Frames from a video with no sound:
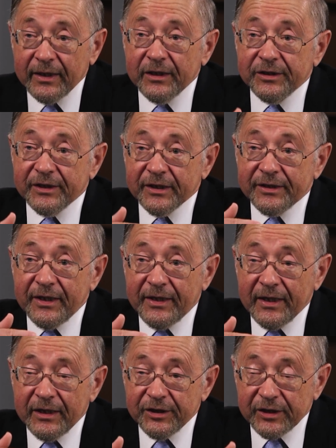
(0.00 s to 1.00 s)
in 60
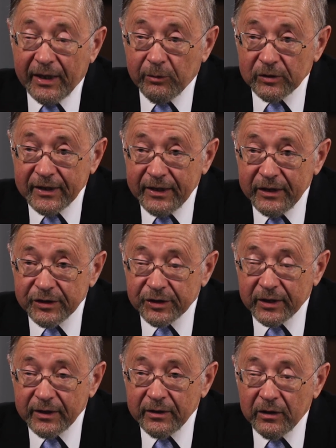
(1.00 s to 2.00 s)
days
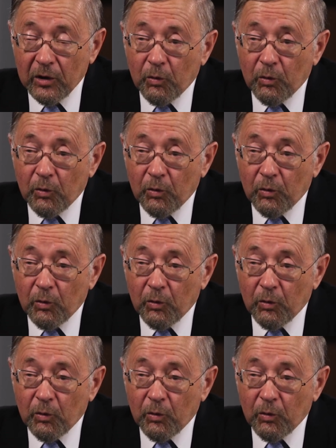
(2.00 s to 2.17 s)
simultaneously.